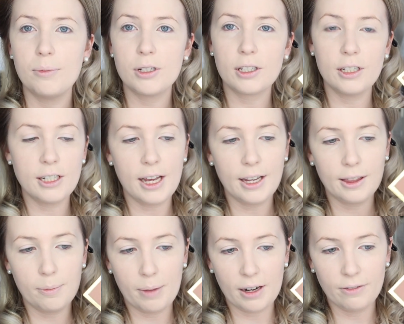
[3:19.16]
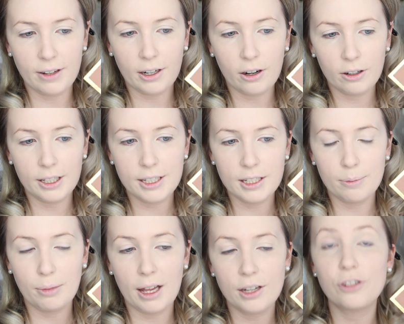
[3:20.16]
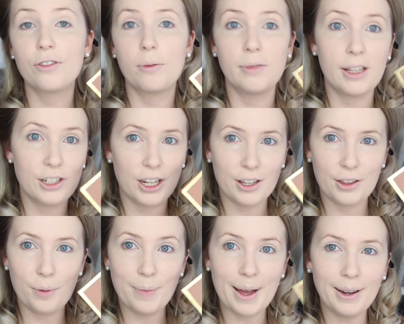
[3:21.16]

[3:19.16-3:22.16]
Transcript: I'm just going to take the Benefit Coralista blush from the Cheekathon